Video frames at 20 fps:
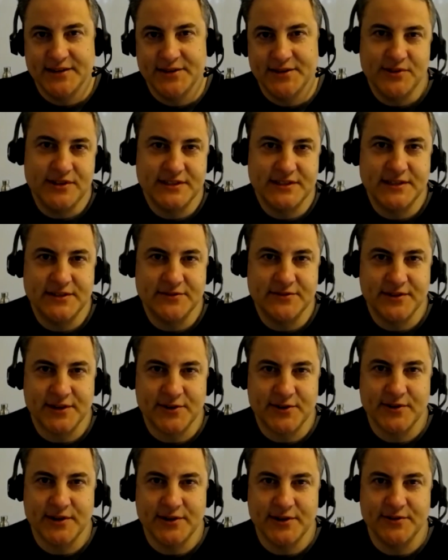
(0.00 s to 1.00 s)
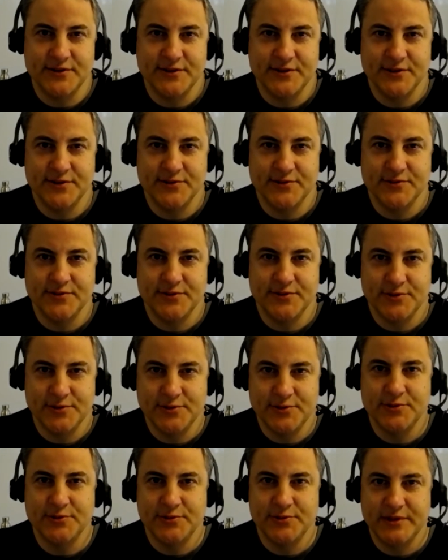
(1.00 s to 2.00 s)
We just need to figure out, you know,
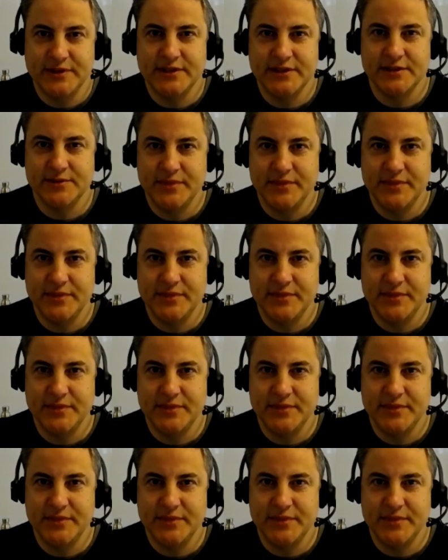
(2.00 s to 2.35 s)
who will